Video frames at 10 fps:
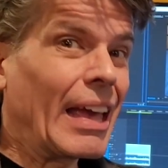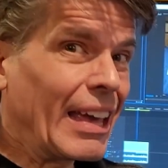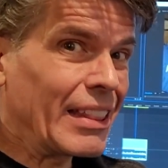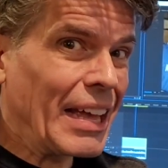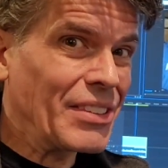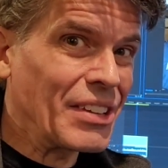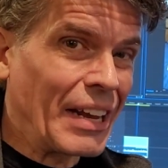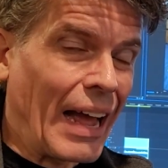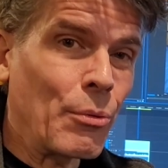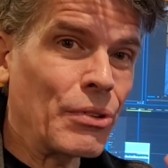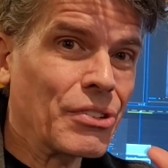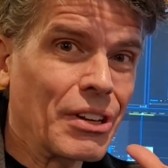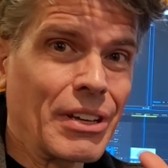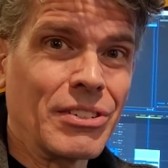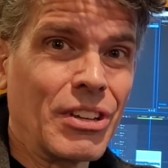And that's it. I was going
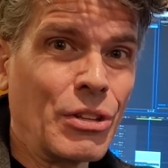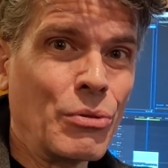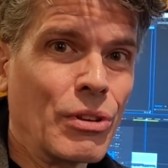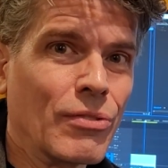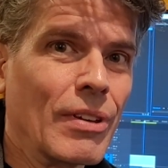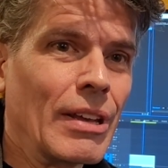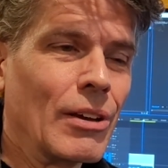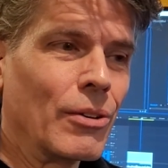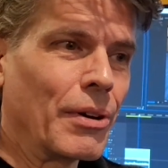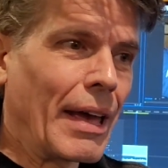to continue this video